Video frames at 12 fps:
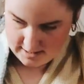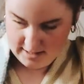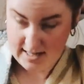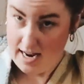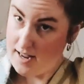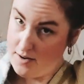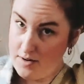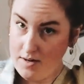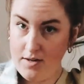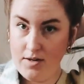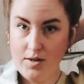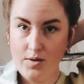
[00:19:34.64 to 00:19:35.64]
done
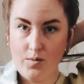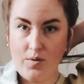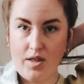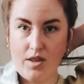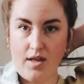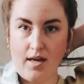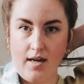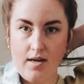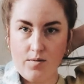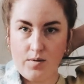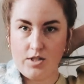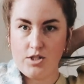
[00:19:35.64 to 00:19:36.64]
with
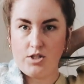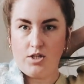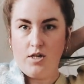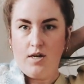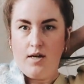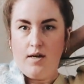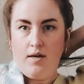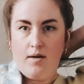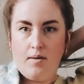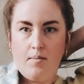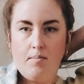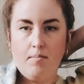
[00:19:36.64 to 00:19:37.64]
it, which
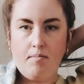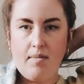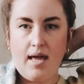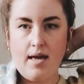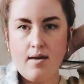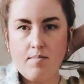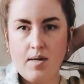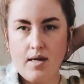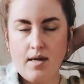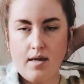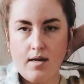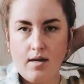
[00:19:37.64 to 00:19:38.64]
may
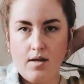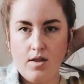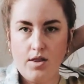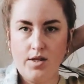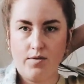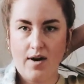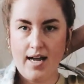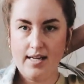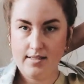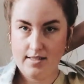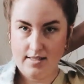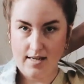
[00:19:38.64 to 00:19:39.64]
be the
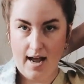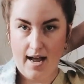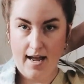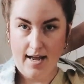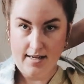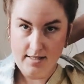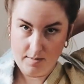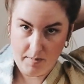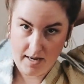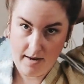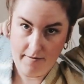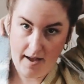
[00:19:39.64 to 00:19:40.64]
right size,
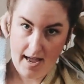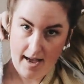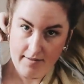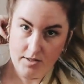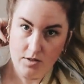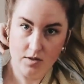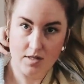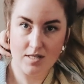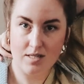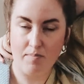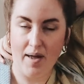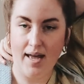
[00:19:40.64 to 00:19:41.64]
but if I have to
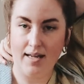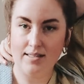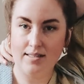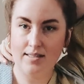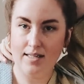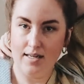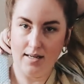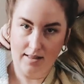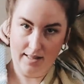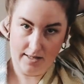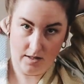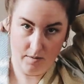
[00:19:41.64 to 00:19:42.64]
expand it a
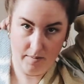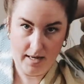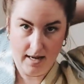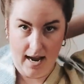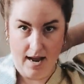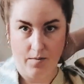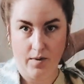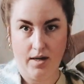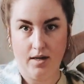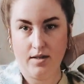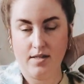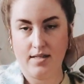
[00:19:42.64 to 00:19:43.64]
little bit, I
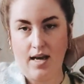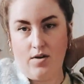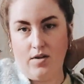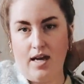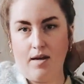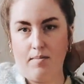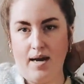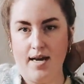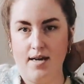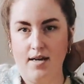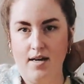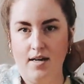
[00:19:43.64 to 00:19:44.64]
will, because I don't like
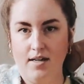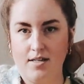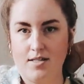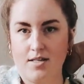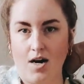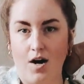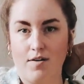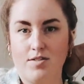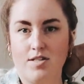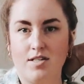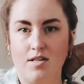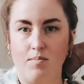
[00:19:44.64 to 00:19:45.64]
my
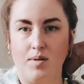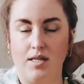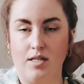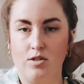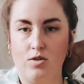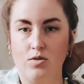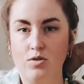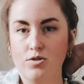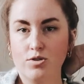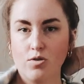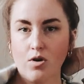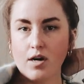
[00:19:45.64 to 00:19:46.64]
scarves to be too
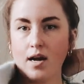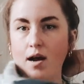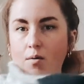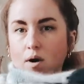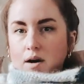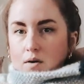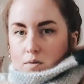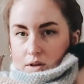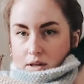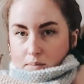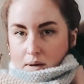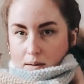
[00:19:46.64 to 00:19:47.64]
short. I want to
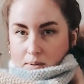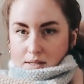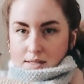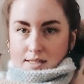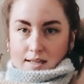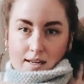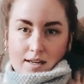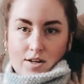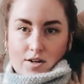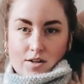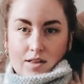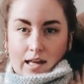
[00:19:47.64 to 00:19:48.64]
really be able to
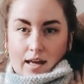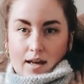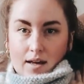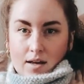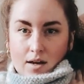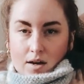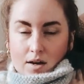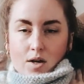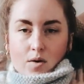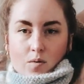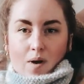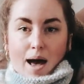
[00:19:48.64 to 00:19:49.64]
securely
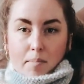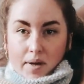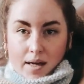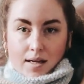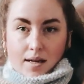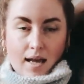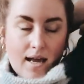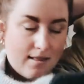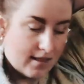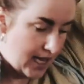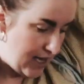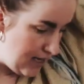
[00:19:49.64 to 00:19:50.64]
wrap it.
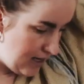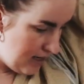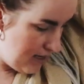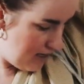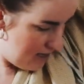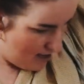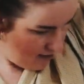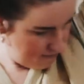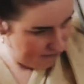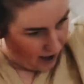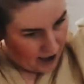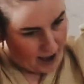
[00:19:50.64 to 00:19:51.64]
And then
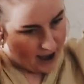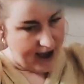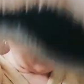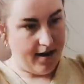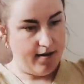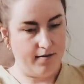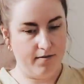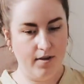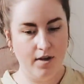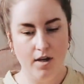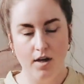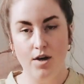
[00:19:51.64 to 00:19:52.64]
if I have
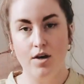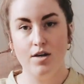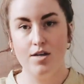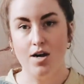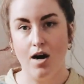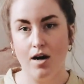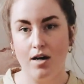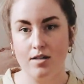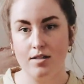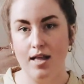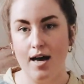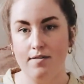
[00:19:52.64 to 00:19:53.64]

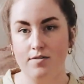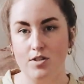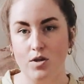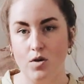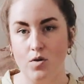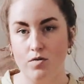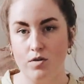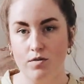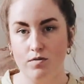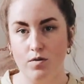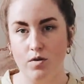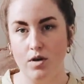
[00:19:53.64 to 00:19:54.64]
yarn left over
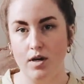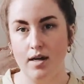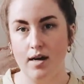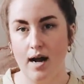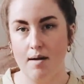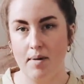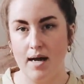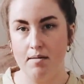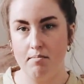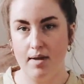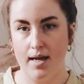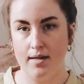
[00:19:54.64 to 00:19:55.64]
for it, I might
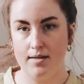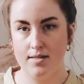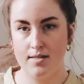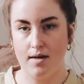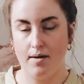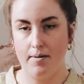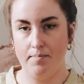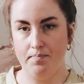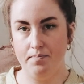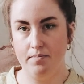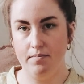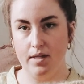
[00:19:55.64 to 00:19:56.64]
make
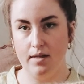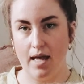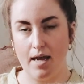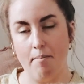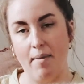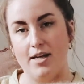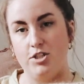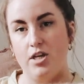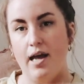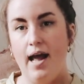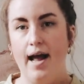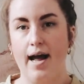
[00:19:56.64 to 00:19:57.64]
some like a matching
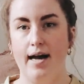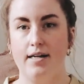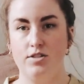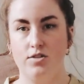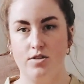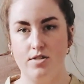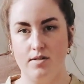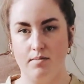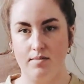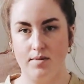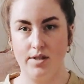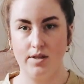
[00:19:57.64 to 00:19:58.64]
hat or
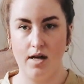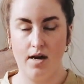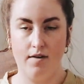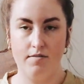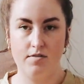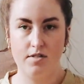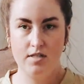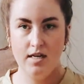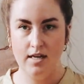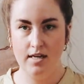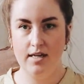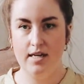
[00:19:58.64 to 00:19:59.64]
some gloves,
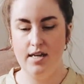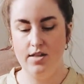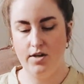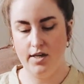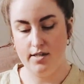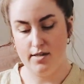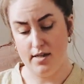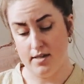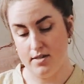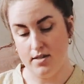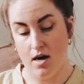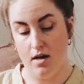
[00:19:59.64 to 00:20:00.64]
either in a
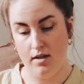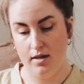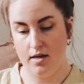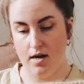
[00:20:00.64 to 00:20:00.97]
solid